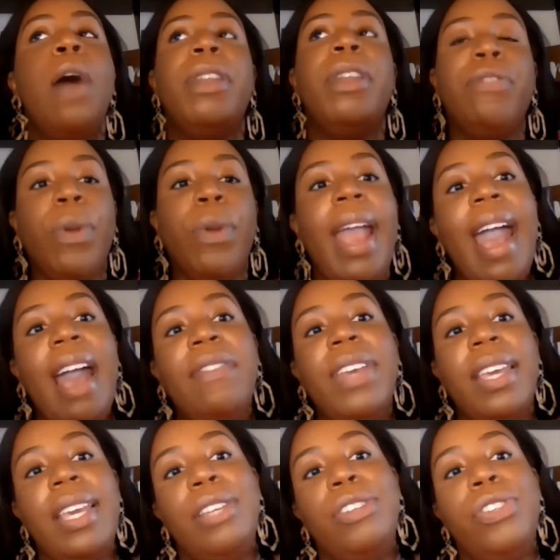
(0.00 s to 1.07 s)
But if they're
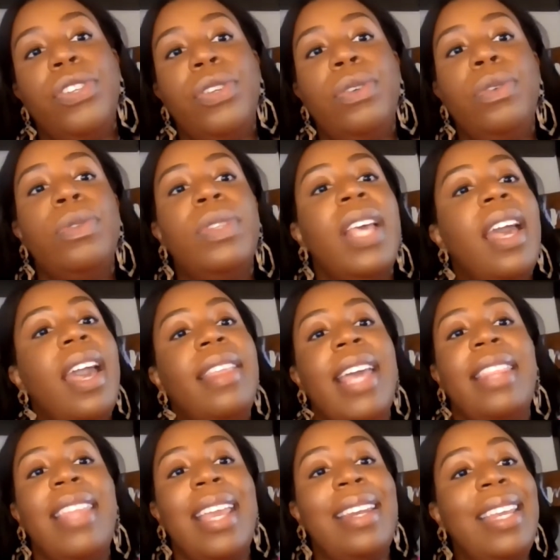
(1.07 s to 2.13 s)
having issues
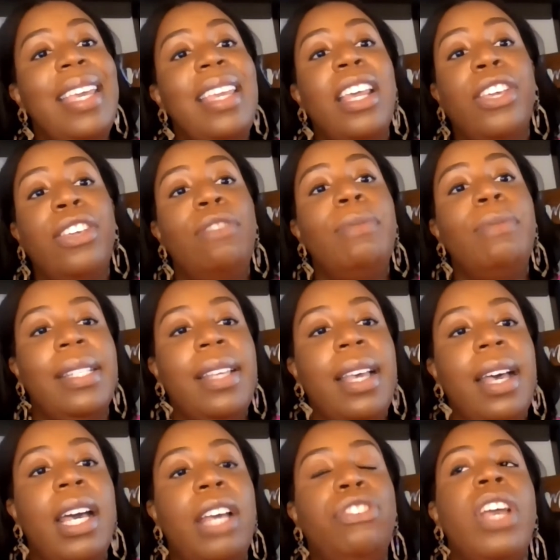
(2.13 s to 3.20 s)
that need a human
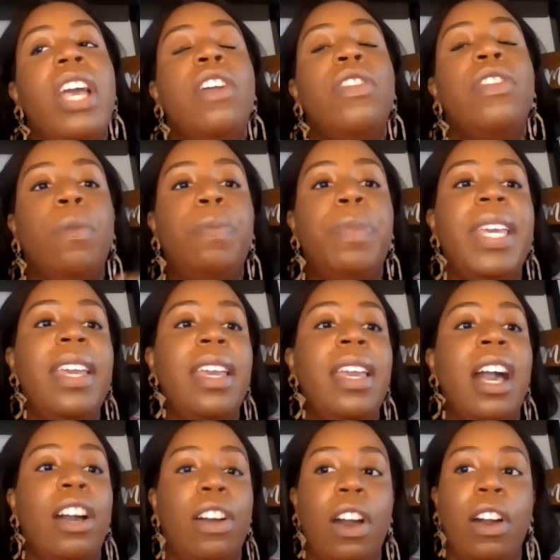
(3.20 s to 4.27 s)
touch, there'll
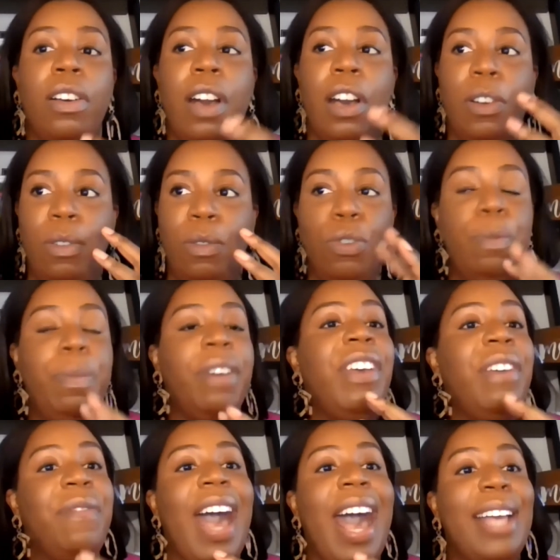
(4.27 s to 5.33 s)
be a group of
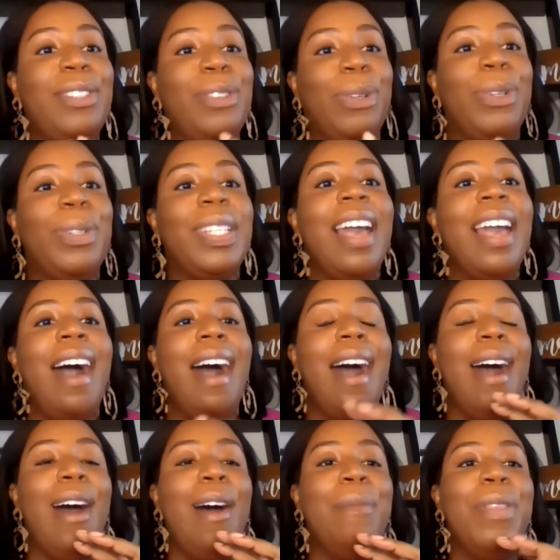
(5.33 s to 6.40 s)
advisors
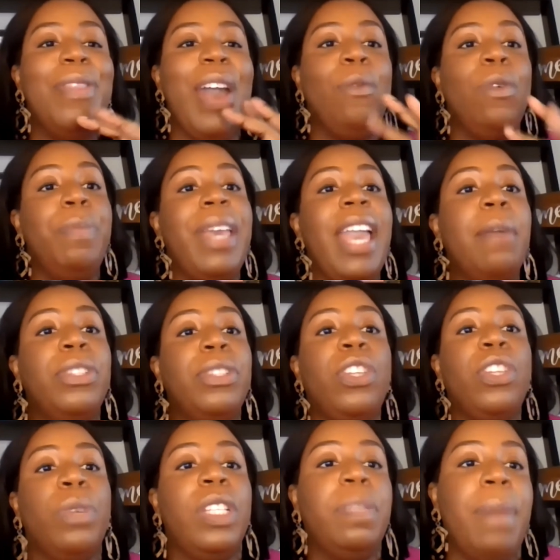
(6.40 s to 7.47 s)
that will be able
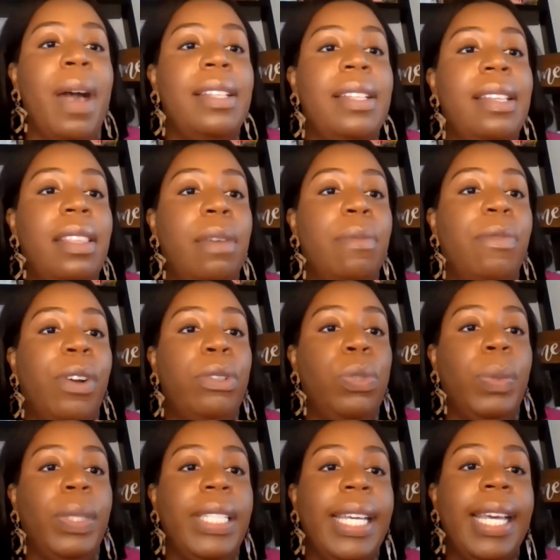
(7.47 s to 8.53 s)
to respond to them
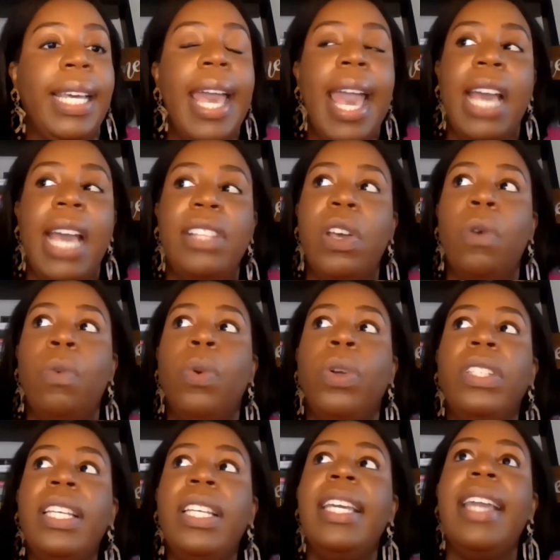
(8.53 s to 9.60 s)
virtually. And so we're
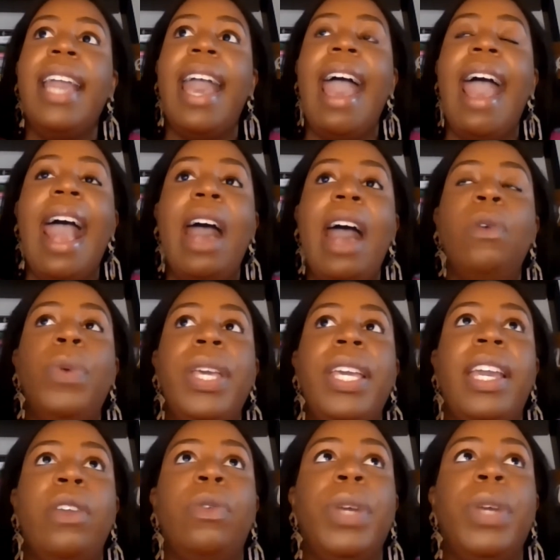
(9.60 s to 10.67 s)
looking at how we
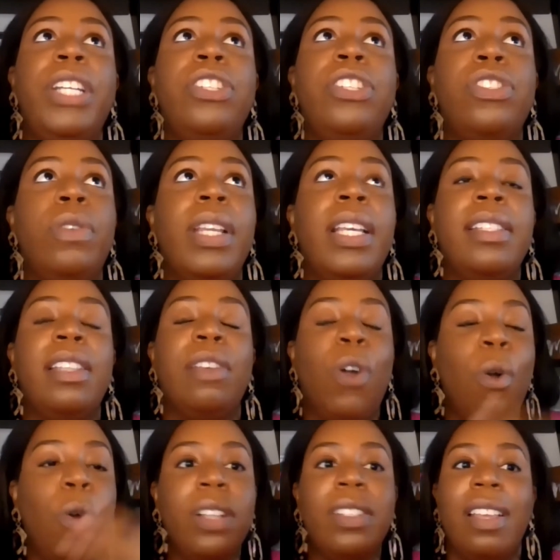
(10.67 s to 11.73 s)
can reach students. Of
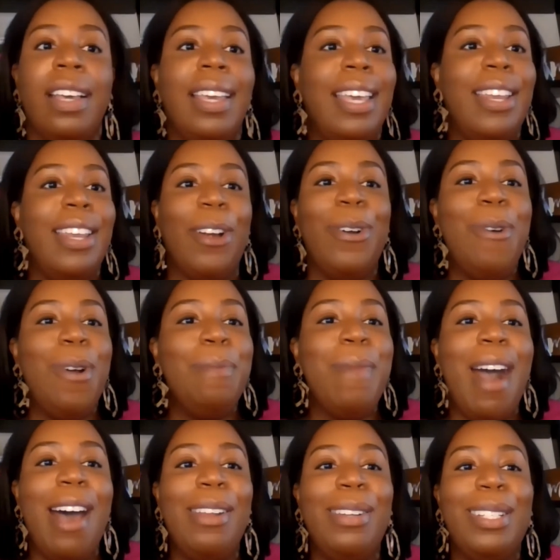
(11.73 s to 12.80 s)
course, again, our core
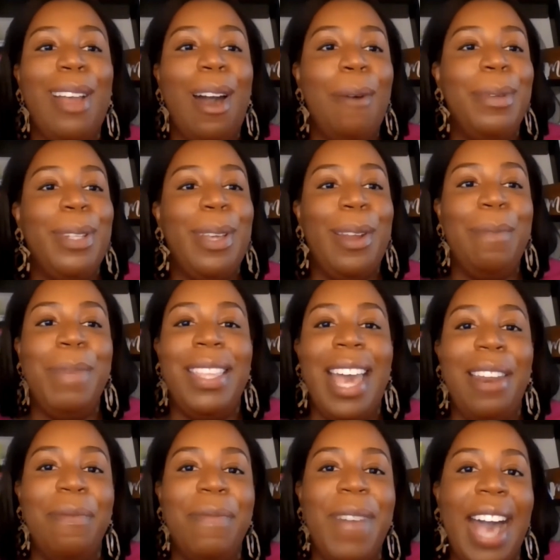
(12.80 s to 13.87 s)
model is always going to be
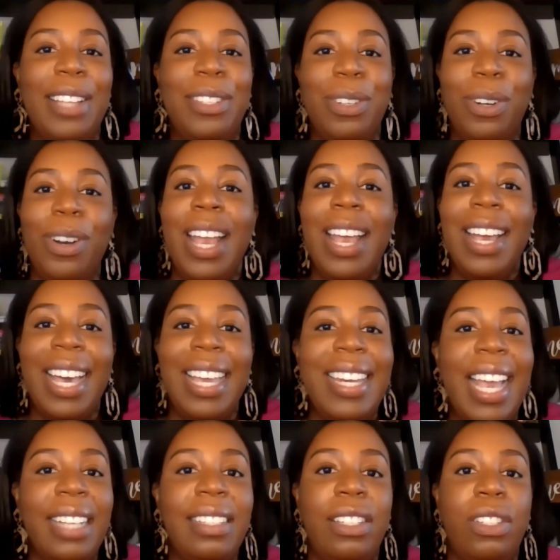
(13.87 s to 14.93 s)
that advisor
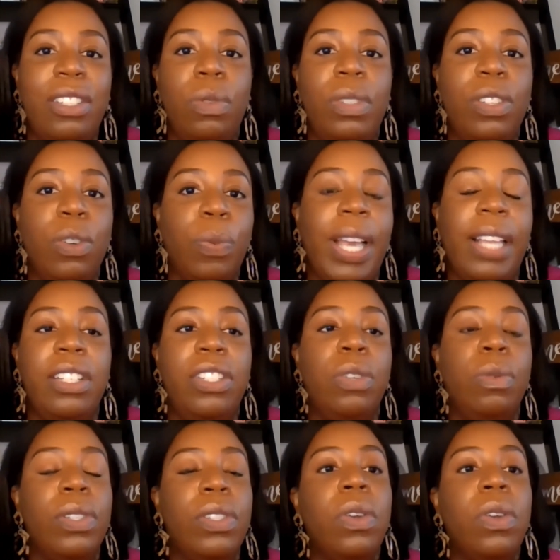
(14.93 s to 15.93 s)
connected directly to a